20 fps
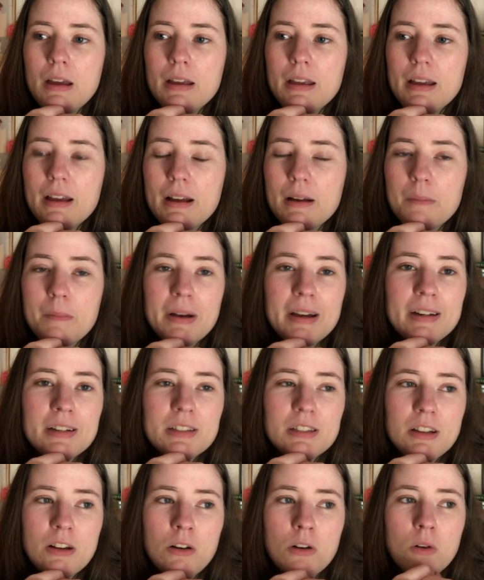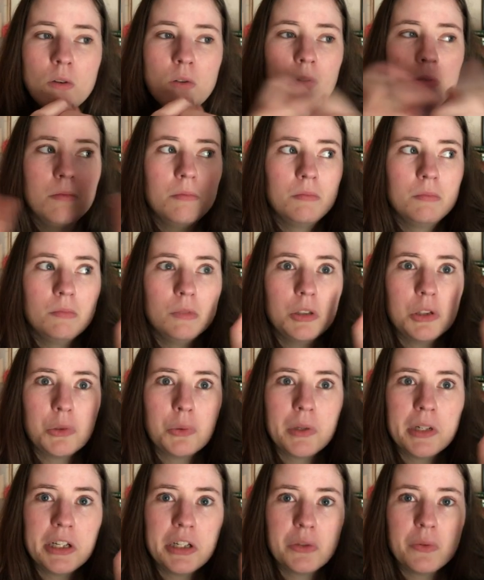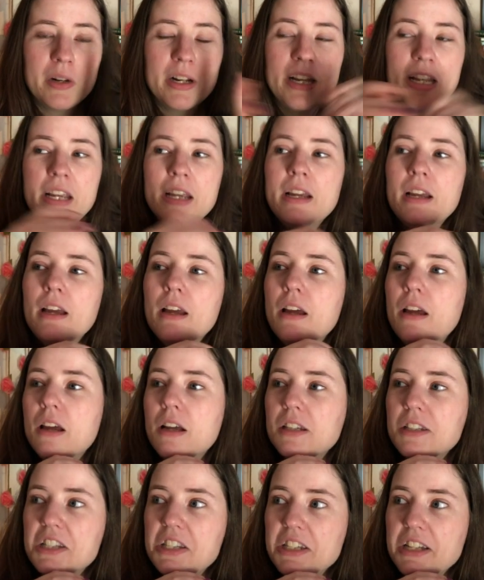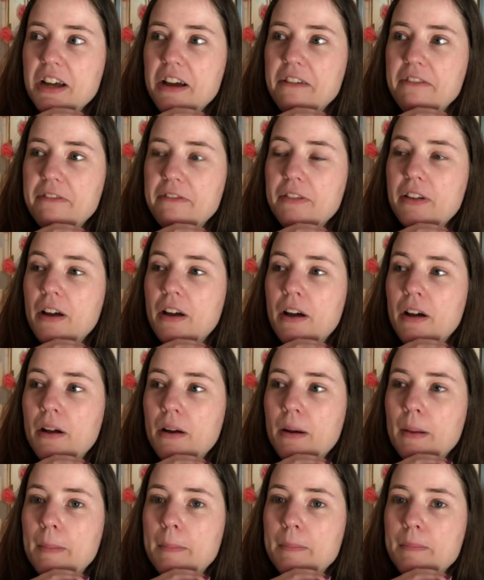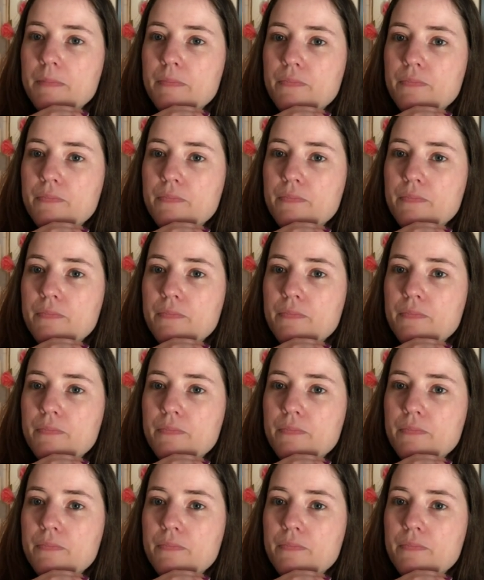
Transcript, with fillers: yeah, minus the whole twenty twenty stuff um,